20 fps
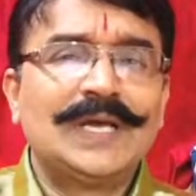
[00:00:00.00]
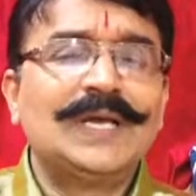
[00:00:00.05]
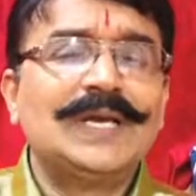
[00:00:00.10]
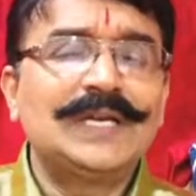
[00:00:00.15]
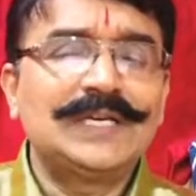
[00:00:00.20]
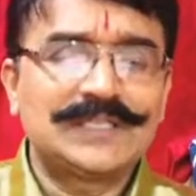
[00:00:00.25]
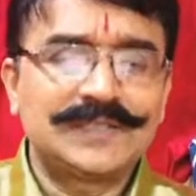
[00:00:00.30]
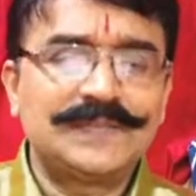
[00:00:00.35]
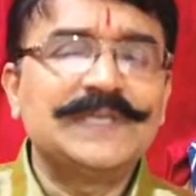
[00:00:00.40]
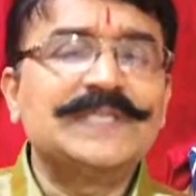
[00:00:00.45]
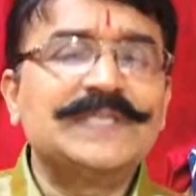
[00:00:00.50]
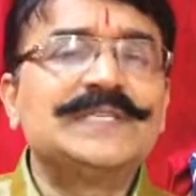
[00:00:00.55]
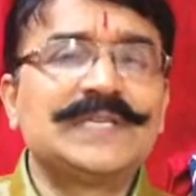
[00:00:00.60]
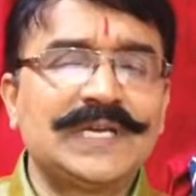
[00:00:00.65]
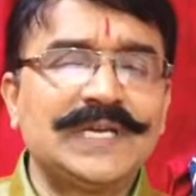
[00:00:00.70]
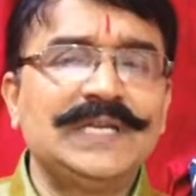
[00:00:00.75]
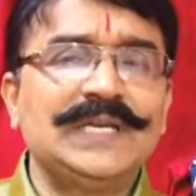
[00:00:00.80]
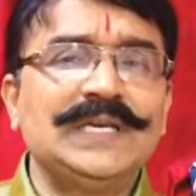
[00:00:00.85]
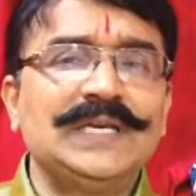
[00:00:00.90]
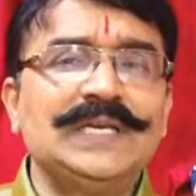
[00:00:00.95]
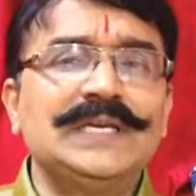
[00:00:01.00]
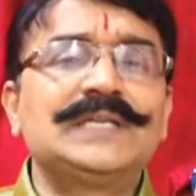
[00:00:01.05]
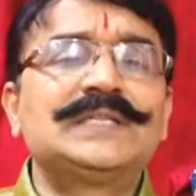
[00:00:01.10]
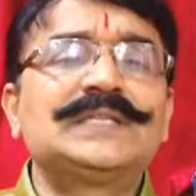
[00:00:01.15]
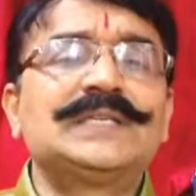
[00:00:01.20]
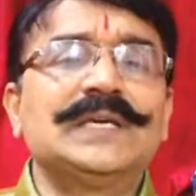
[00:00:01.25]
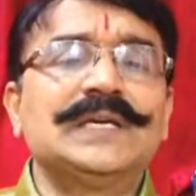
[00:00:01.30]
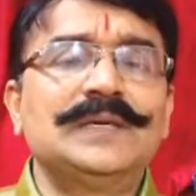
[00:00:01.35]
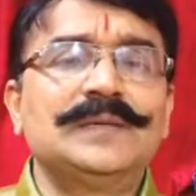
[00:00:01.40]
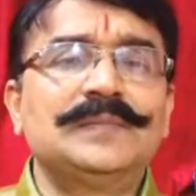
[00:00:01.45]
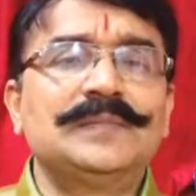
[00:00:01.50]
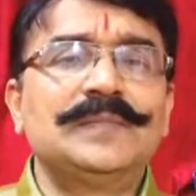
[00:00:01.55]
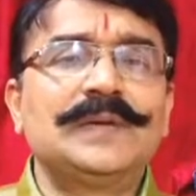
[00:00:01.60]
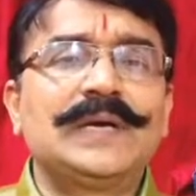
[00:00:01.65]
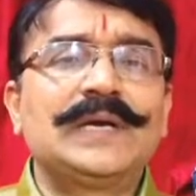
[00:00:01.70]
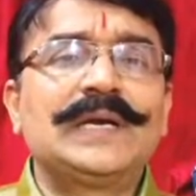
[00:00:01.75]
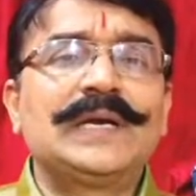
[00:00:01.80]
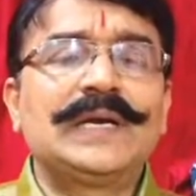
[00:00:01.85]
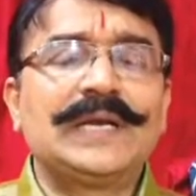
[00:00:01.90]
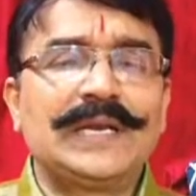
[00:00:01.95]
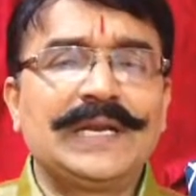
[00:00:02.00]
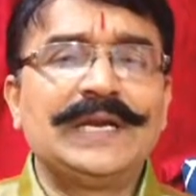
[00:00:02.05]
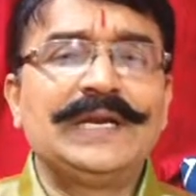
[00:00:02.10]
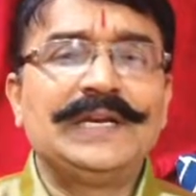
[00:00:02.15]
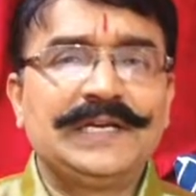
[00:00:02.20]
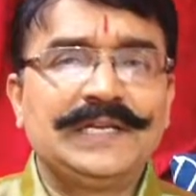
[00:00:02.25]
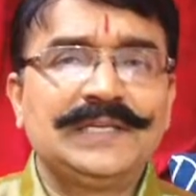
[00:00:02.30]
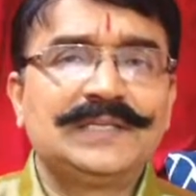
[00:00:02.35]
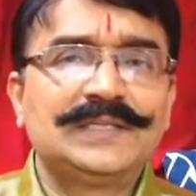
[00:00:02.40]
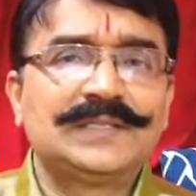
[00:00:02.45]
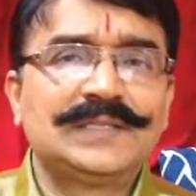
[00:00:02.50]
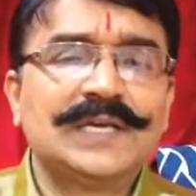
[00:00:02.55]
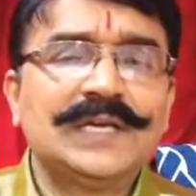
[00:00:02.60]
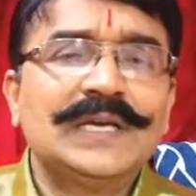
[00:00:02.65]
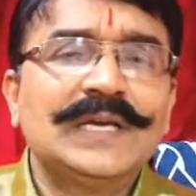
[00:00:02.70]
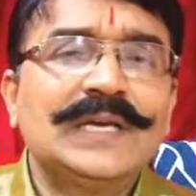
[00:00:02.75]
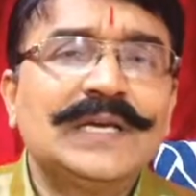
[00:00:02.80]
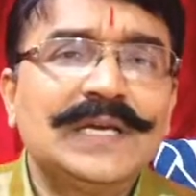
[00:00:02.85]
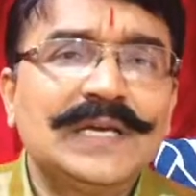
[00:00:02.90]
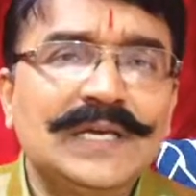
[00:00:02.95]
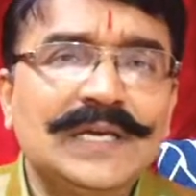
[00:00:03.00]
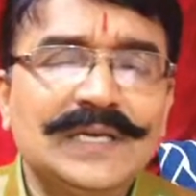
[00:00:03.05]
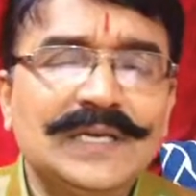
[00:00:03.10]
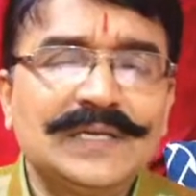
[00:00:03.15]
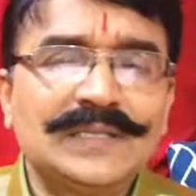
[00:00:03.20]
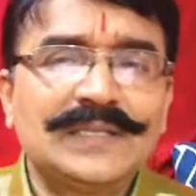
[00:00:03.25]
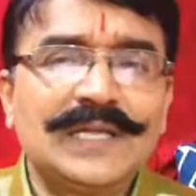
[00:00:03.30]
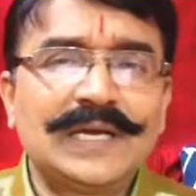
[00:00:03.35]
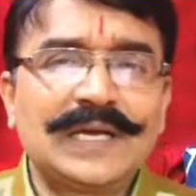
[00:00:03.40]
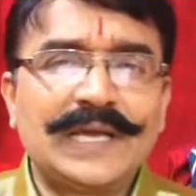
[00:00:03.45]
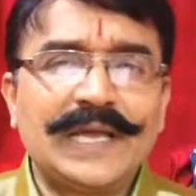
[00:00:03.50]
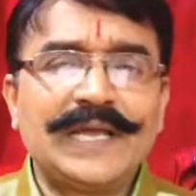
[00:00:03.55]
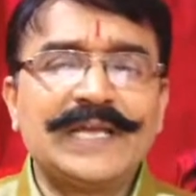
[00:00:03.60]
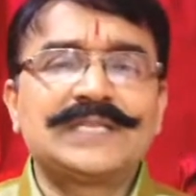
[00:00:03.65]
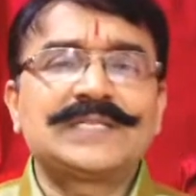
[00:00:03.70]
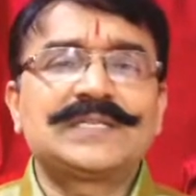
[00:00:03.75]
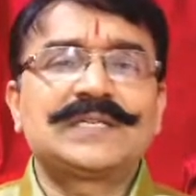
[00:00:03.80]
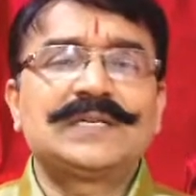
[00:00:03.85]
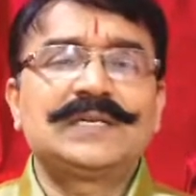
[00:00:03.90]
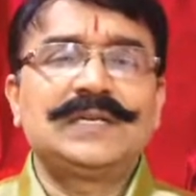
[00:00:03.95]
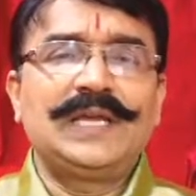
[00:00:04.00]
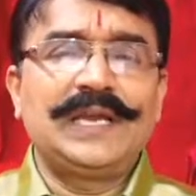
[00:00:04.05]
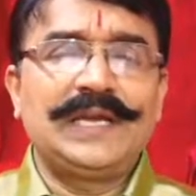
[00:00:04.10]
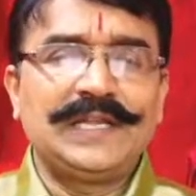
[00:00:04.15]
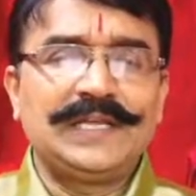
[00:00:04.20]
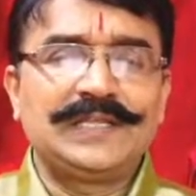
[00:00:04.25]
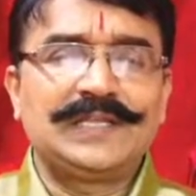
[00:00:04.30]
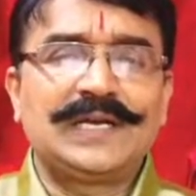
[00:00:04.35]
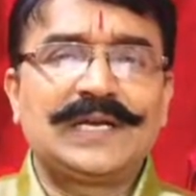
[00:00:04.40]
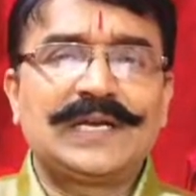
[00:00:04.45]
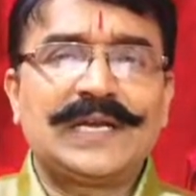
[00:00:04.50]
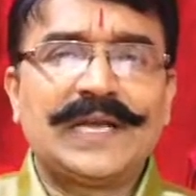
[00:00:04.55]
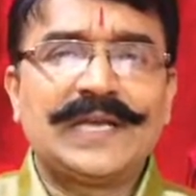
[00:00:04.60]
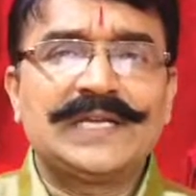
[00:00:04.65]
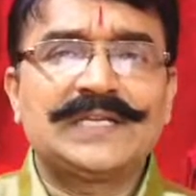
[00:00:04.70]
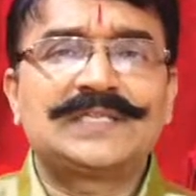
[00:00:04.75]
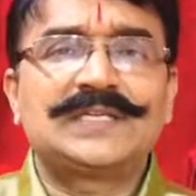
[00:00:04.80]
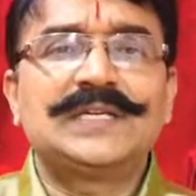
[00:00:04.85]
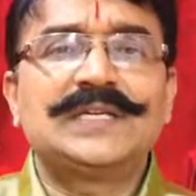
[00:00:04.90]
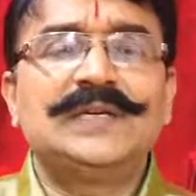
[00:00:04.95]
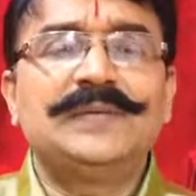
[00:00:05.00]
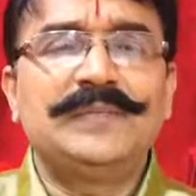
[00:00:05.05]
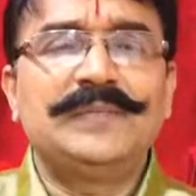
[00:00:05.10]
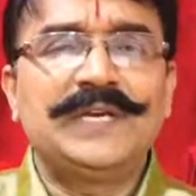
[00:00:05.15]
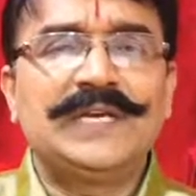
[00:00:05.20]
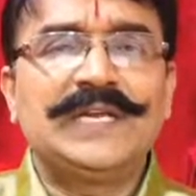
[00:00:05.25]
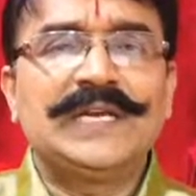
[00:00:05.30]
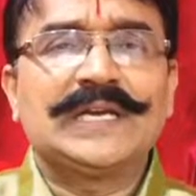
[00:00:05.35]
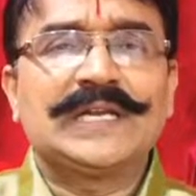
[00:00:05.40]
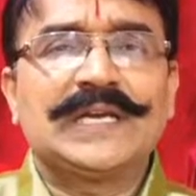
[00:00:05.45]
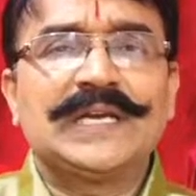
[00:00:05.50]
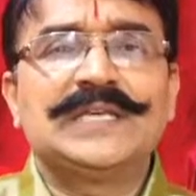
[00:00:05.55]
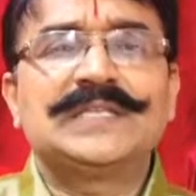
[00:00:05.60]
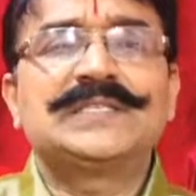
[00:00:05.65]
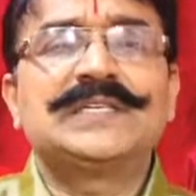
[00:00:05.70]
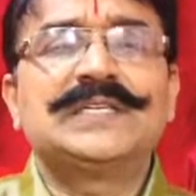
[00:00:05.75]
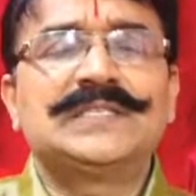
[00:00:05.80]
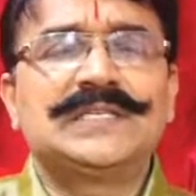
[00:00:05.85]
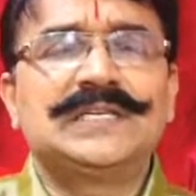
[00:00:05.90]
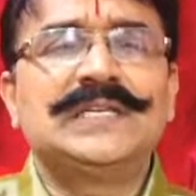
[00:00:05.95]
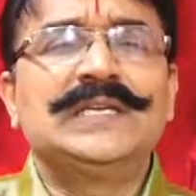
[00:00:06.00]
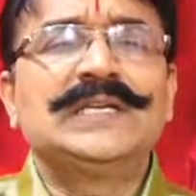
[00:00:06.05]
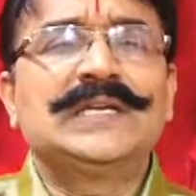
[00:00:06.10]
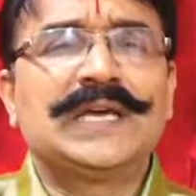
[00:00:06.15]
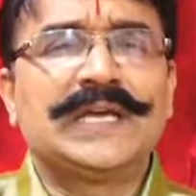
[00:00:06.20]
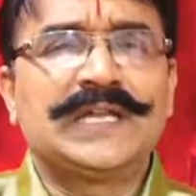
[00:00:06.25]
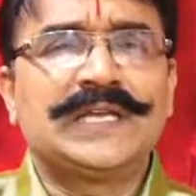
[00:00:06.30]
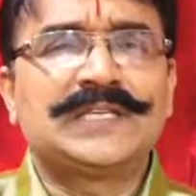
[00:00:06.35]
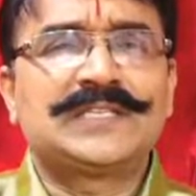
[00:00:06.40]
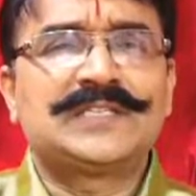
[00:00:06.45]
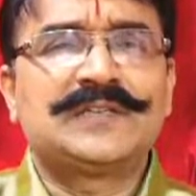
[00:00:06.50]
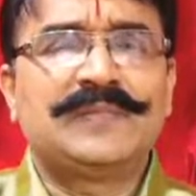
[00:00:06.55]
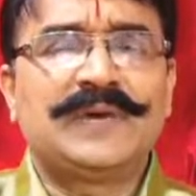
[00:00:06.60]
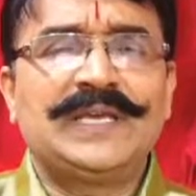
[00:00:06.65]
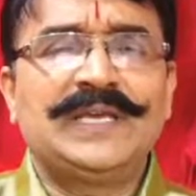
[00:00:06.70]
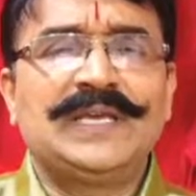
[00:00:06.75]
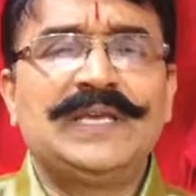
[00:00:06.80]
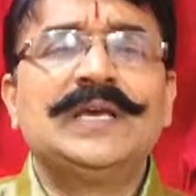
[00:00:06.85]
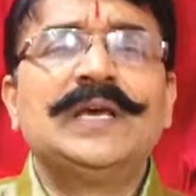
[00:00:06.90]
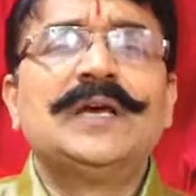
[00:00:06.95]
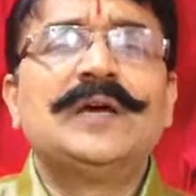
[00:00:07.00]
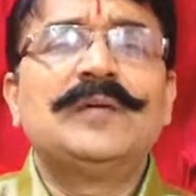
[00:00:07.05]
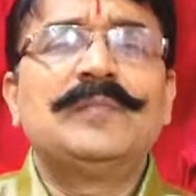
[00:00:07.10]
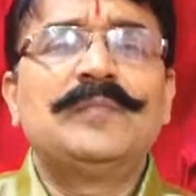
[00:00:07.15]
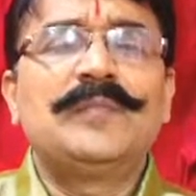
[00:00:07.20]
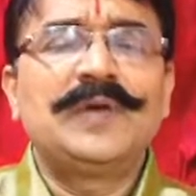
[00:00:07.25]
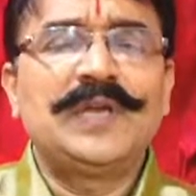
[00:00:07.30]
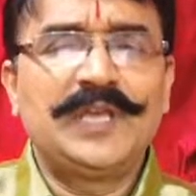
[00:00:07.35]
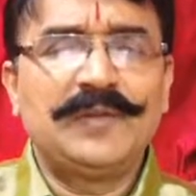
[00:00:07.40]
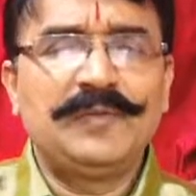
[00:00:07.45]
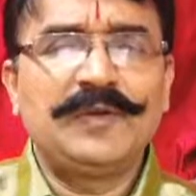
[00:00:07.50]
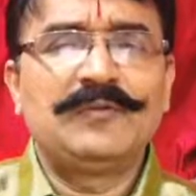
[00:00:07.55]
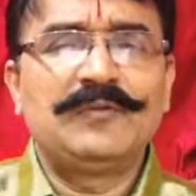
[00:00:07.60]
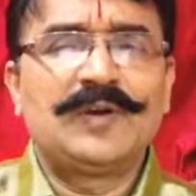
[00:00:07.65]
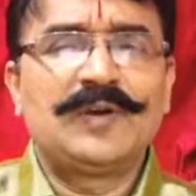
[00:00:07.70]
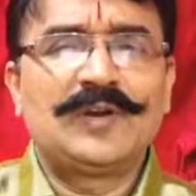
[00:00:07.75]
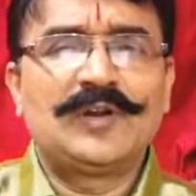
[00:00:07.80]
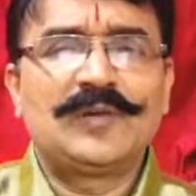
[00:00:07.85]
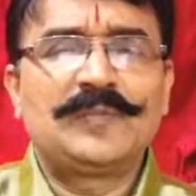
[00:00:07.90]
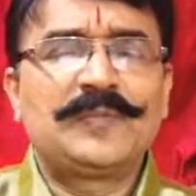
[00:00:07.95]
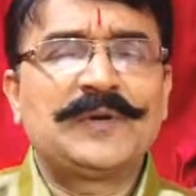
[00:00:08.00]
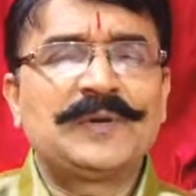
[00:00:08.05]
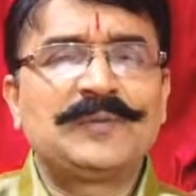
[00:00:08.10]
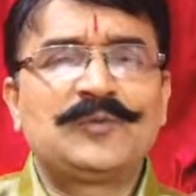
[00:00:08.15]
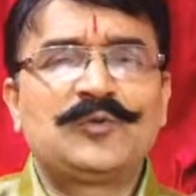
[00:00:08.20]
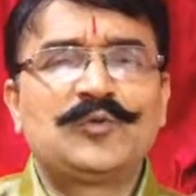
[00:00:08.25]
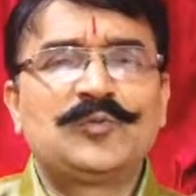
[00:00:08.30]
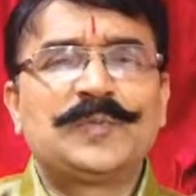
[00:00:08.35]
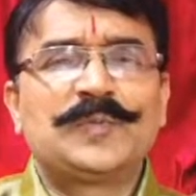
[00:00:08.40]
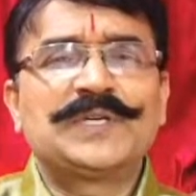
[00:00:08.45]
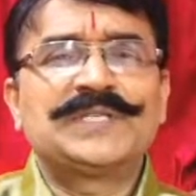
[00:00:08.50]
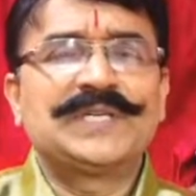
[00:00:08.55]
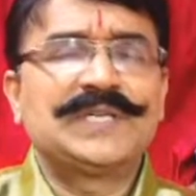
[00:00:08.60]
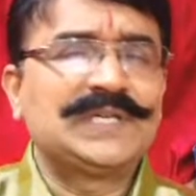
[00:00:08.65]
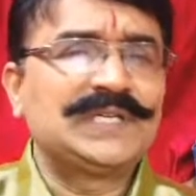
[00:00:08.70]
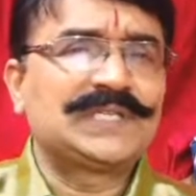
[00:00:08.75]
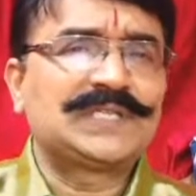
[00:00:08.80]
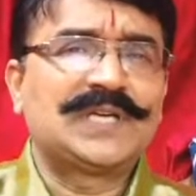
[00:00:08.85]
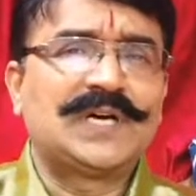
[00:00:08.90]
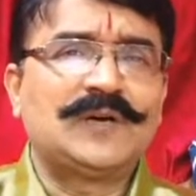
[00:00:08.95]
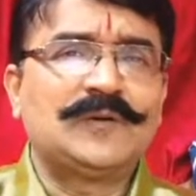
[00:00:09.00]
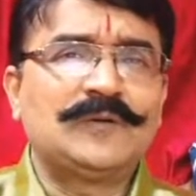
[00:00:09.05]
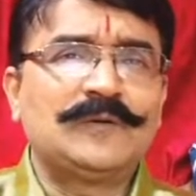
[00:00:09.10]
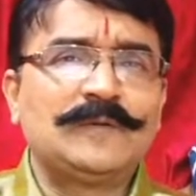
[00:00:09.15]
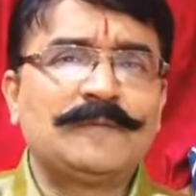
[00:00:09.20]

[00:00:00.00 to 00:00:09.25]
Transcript: It's basically, it's credit is the cash, getting the cash, immediate cash is encouraged by giving 1 or 2% discount.